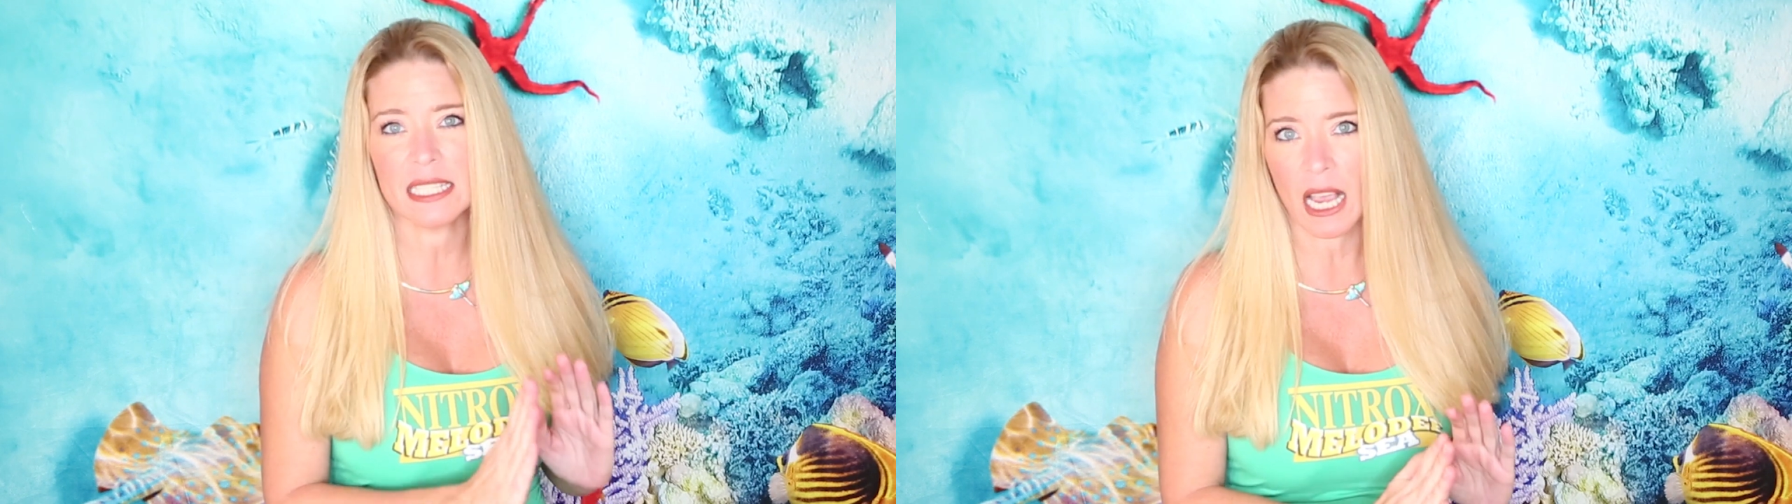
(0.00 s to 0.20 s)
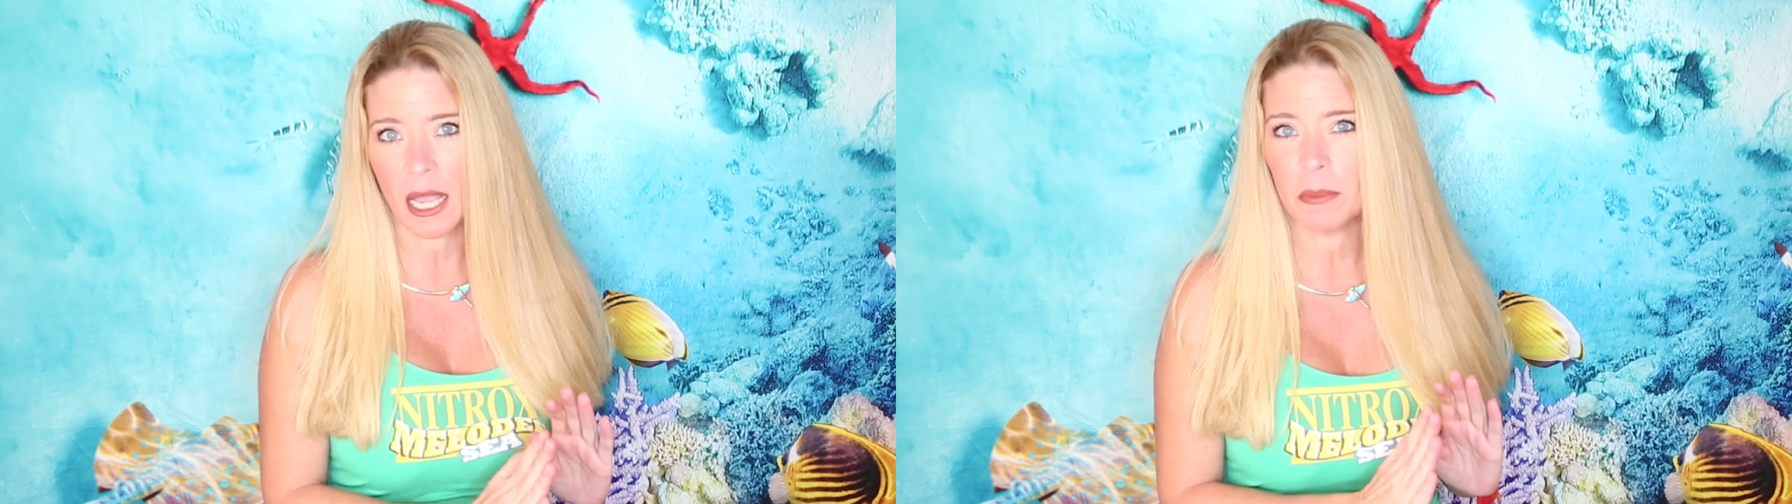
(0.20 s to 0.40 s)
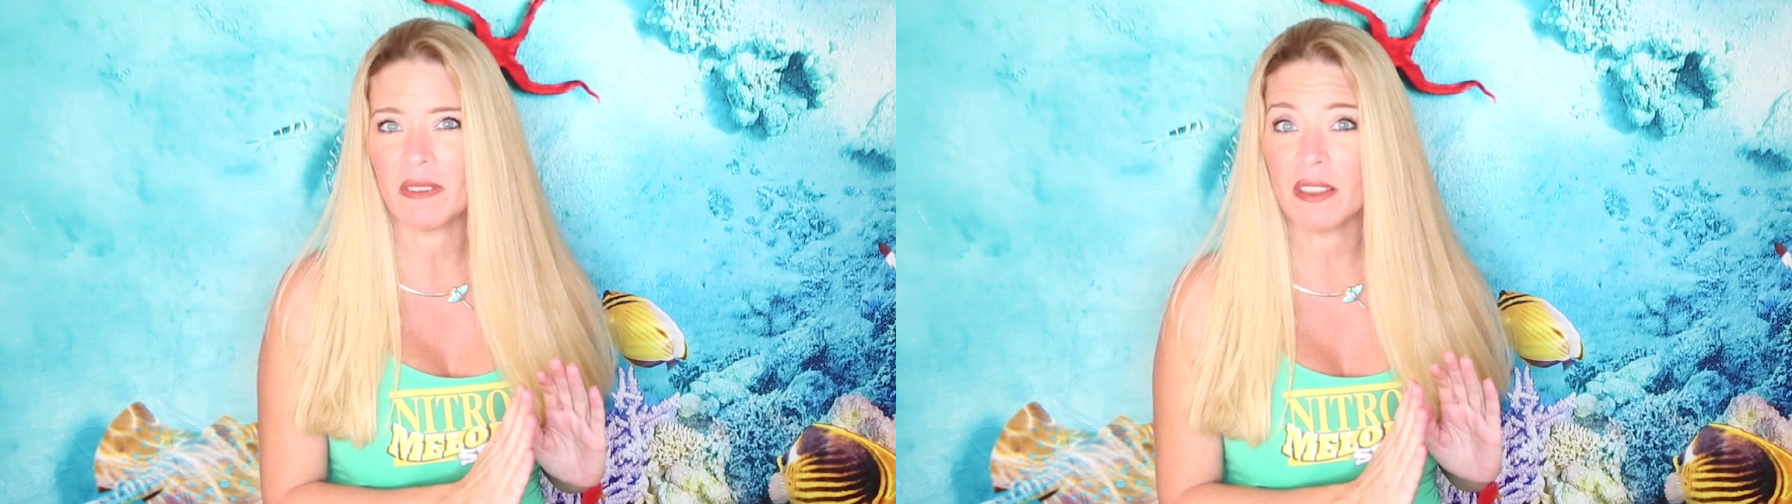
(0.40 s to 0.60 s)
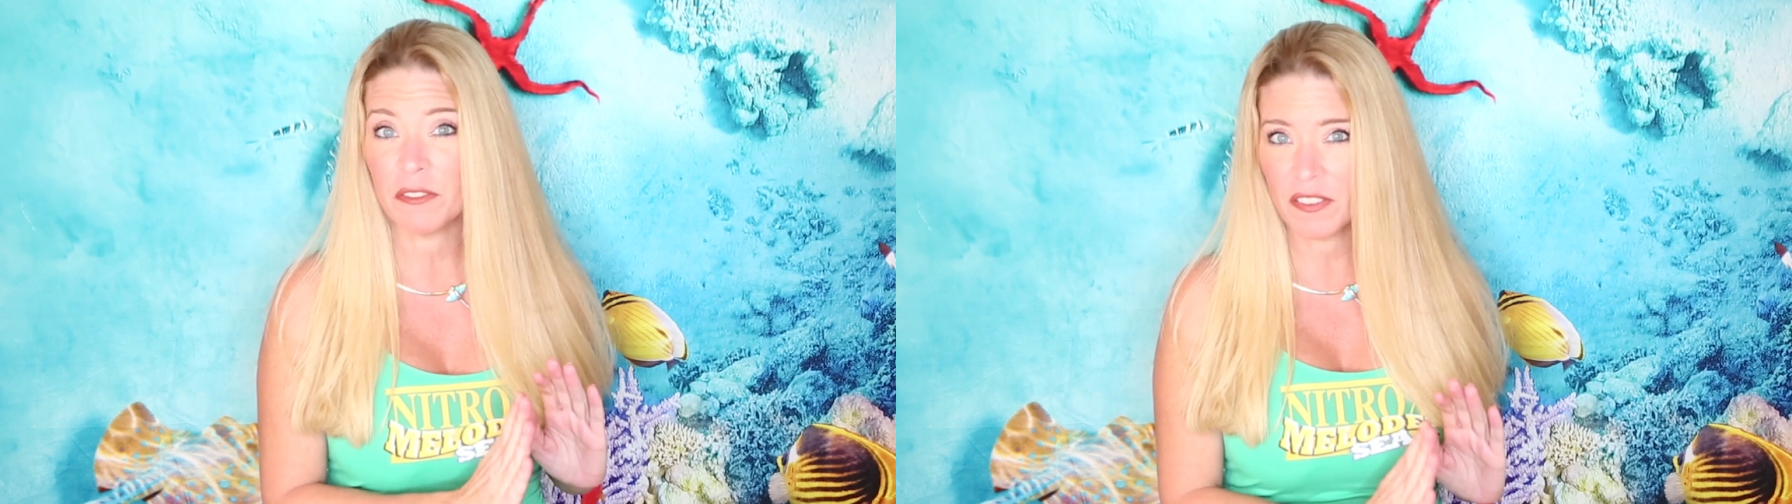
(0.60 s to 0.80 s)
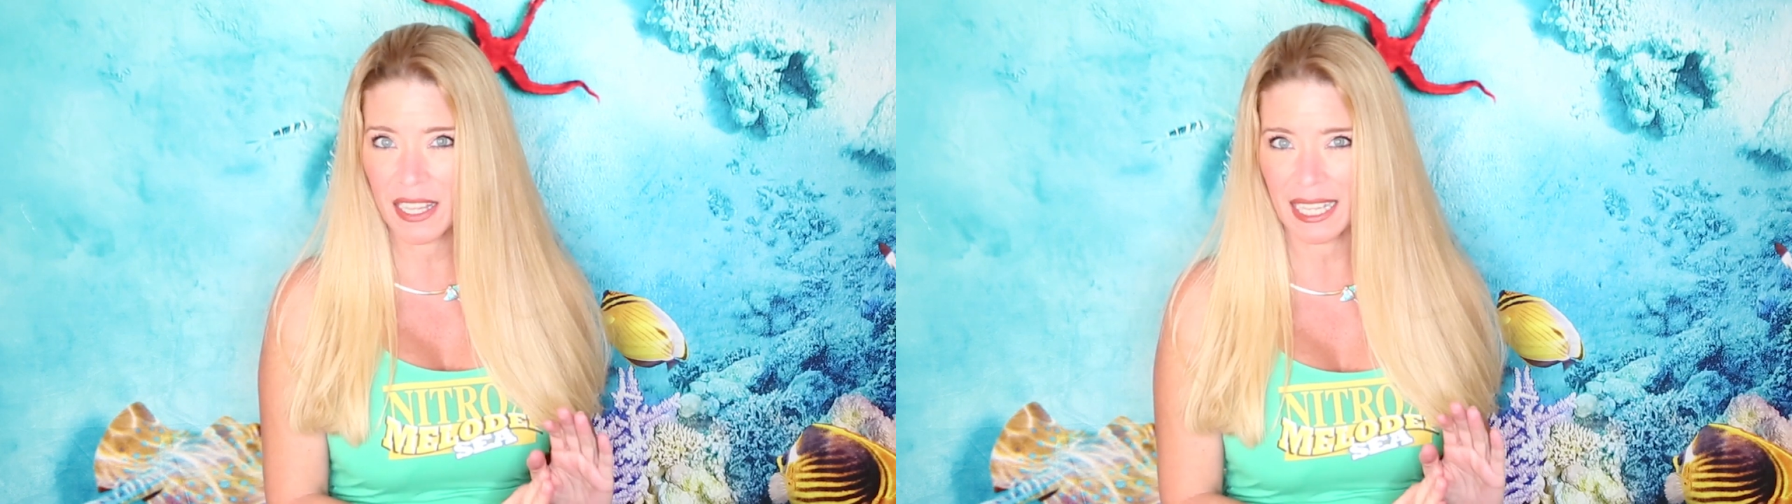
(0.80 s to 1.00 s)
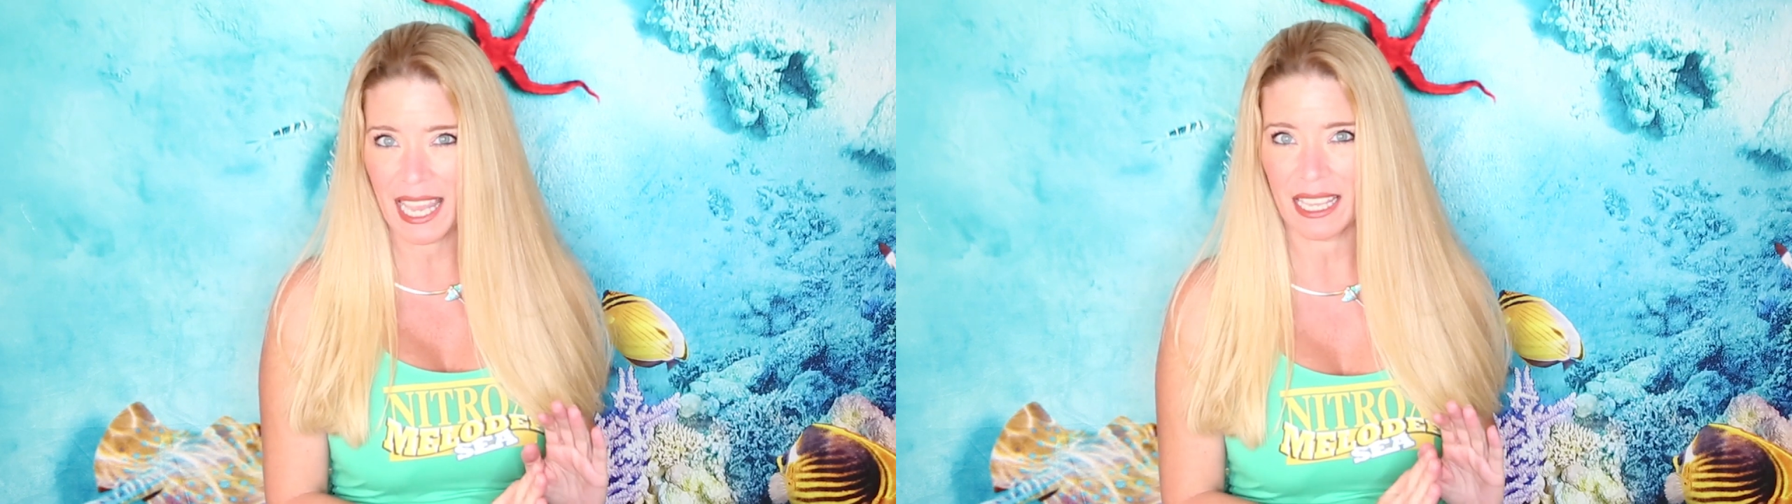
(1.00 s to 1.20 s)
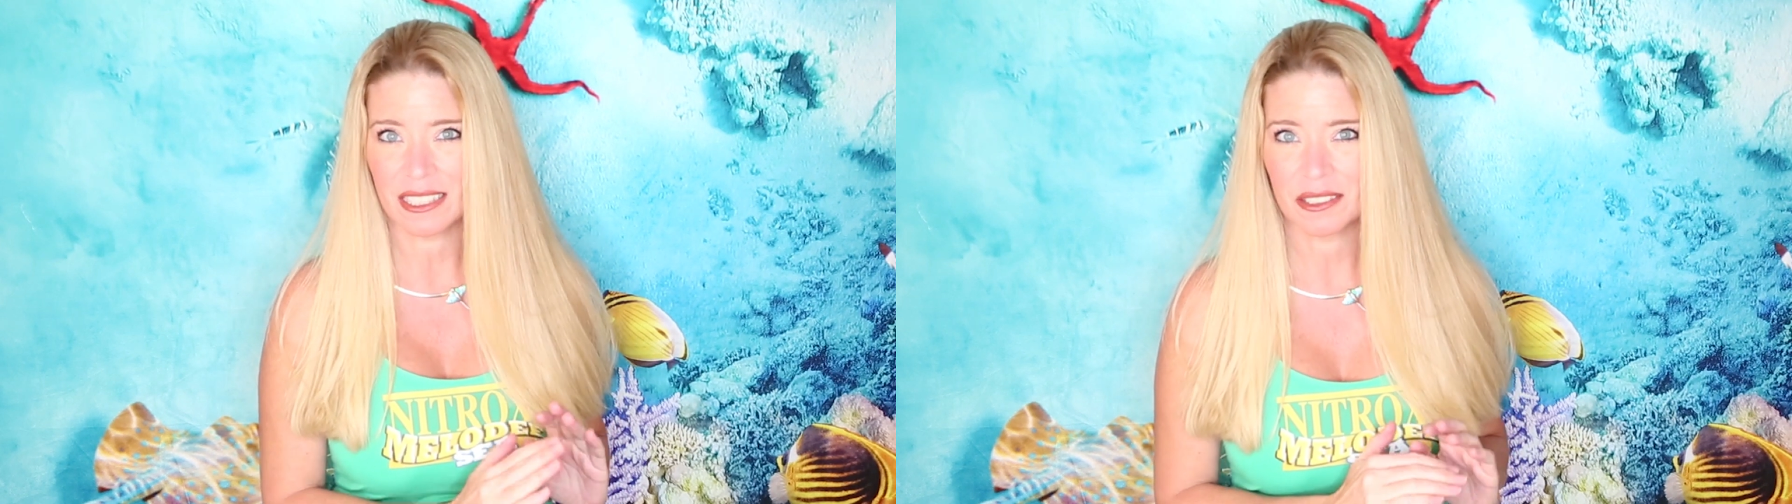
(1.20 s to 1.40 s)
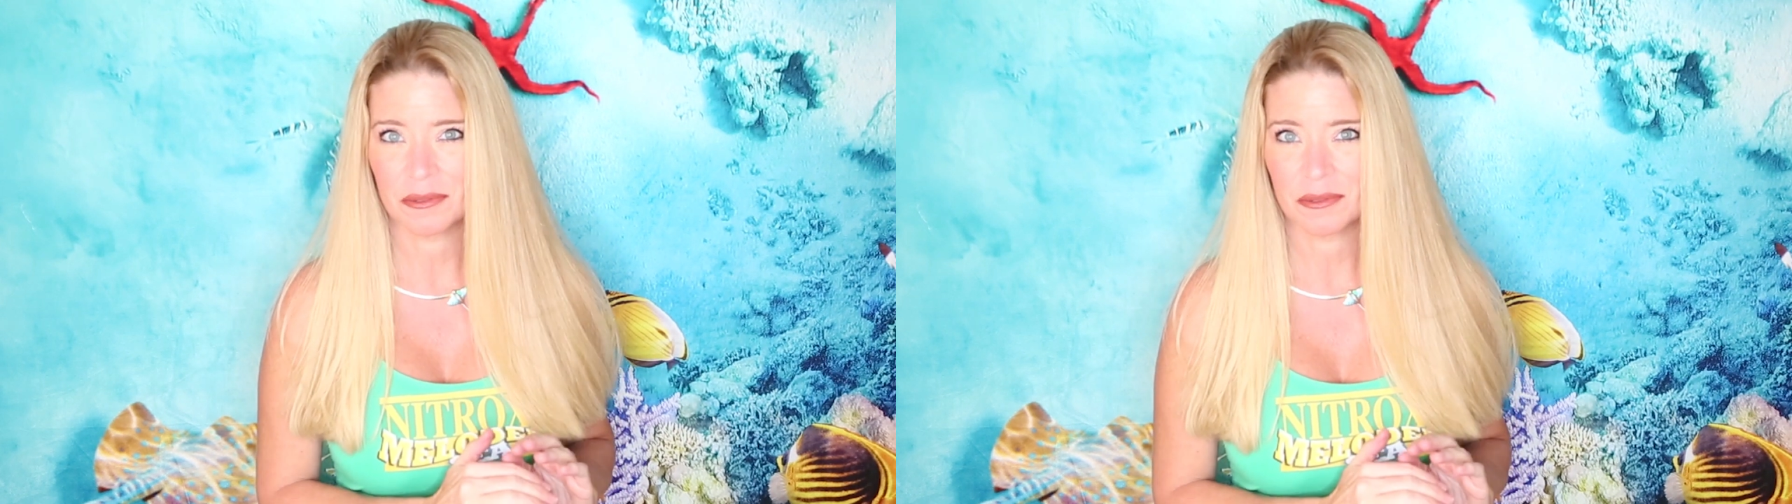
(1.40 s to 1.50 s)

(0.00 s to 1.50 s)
time of the filling.